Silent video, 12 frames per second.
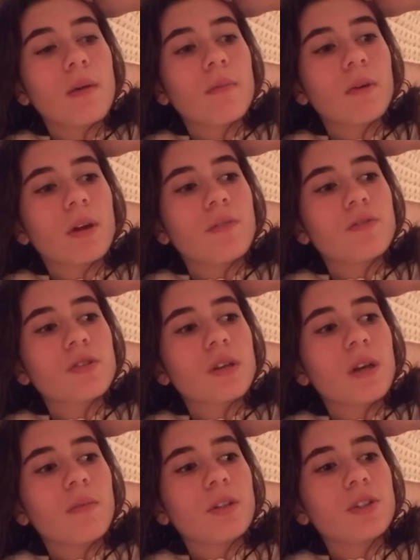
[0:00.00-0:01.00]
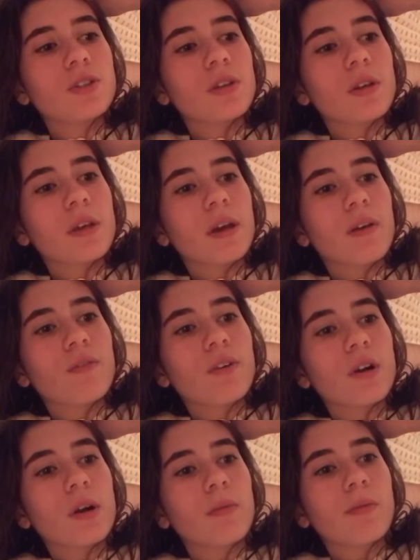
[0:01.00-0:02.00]
but I've just kind of been chilling out for a
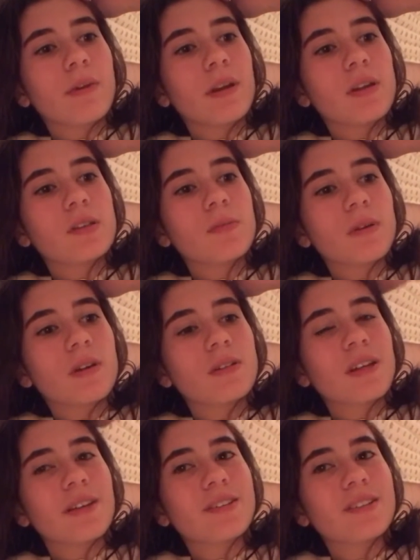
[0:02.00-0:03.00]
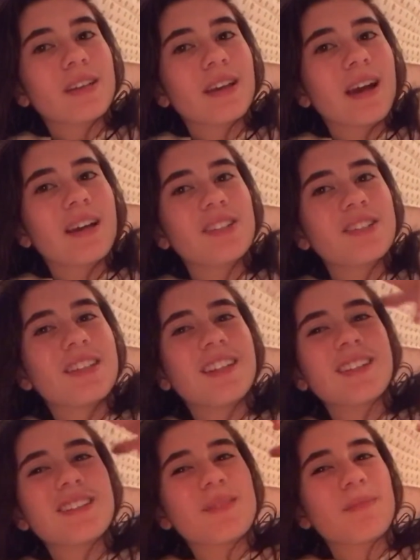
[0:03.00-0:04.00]
couple minutes because I just like I just
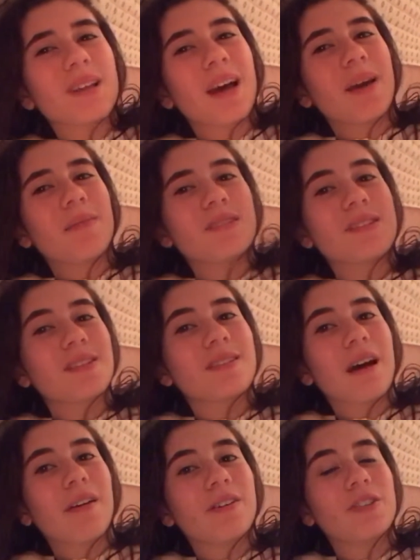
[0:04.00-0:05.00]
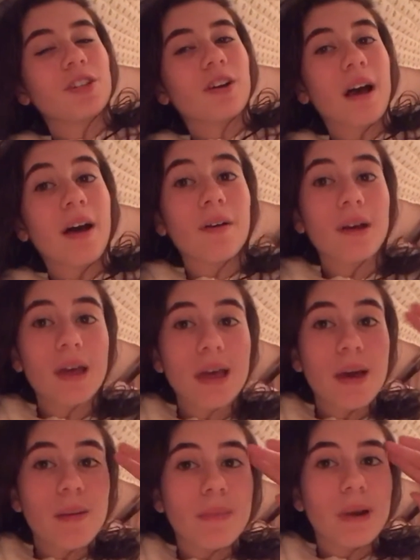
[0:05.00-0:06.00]
needed some time to sit down and chill out.
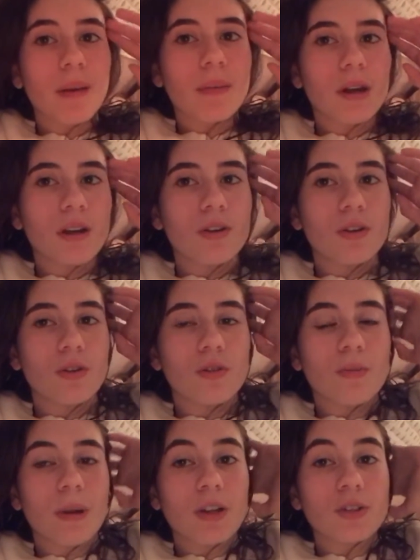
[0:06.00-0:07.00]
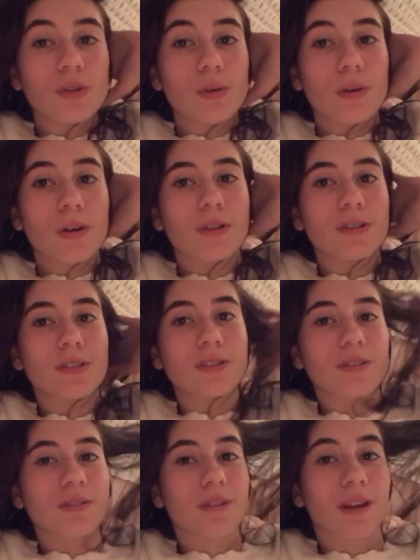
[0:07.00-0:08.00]
But I'm gonna do my chores
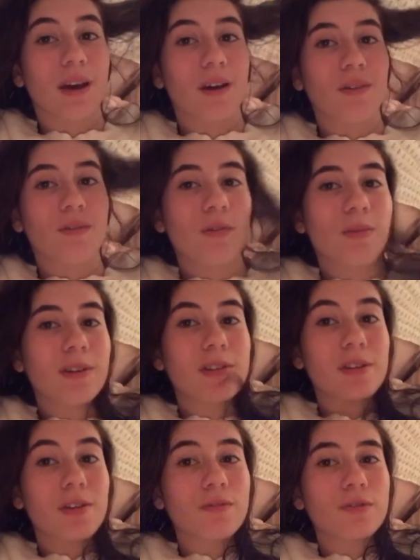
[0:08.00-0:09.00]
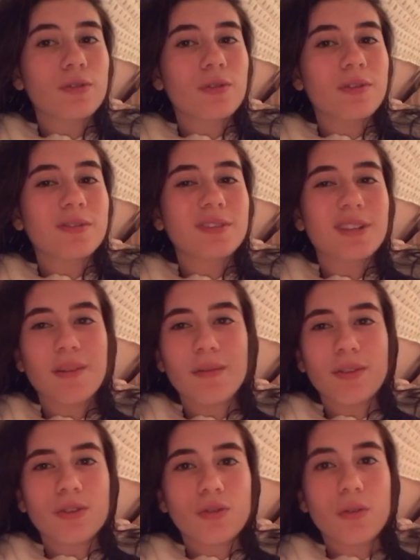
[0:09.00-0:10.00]
now. Or myself chores? It's not
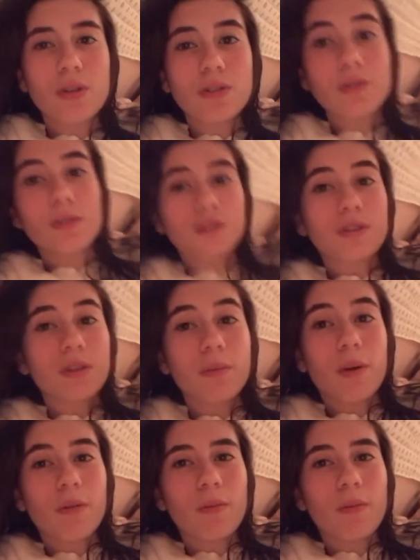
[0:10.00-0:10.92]
really chores. It's to clean my